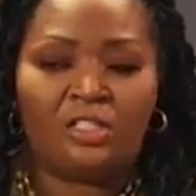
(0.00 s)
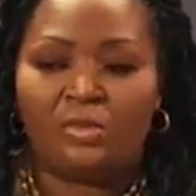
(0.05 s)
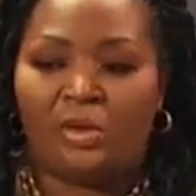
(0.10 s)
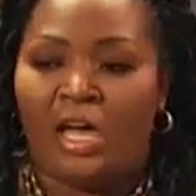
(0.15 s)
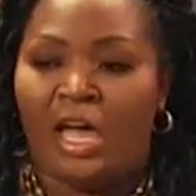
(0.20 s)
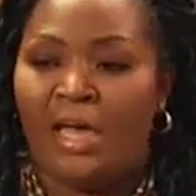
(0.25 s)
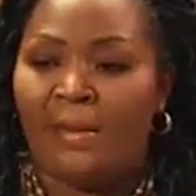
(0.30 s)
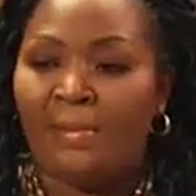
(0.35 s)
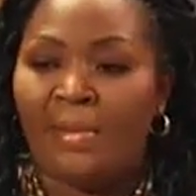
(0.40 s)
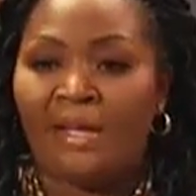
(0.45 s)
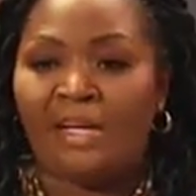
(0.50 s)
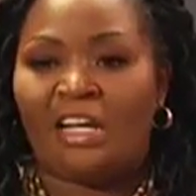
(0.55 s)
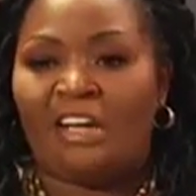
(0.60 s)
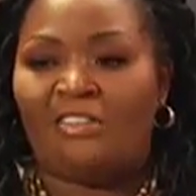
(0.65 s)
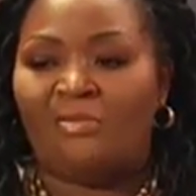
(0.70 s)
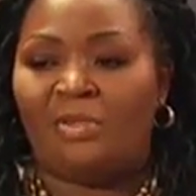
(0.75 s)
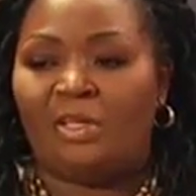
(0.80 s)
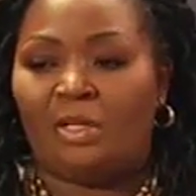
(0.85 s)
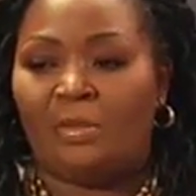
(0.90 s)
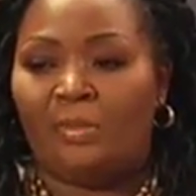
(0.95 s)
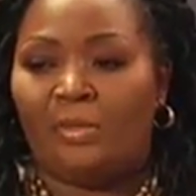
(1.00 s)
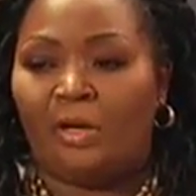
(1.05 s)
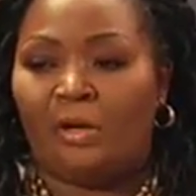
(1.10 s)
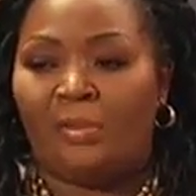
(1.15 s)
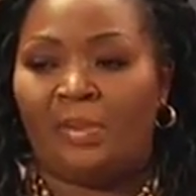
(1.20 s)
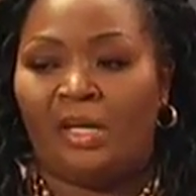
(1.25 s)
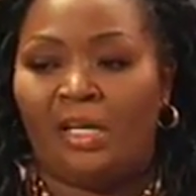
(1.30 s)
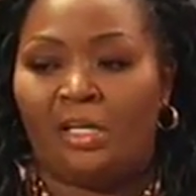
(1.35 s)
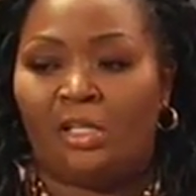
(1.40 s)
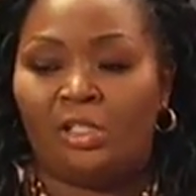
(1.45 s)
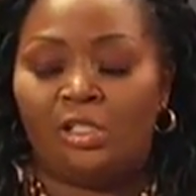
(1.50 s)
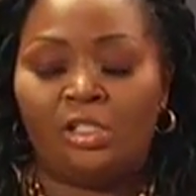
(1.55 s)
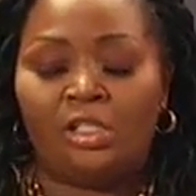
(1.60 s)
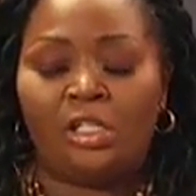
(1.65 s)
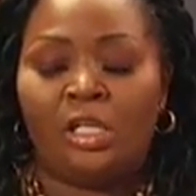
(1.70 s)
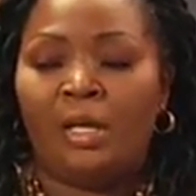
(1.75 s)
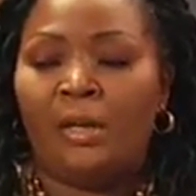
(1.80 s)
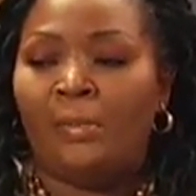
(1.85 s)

So I might not have been in Barbados,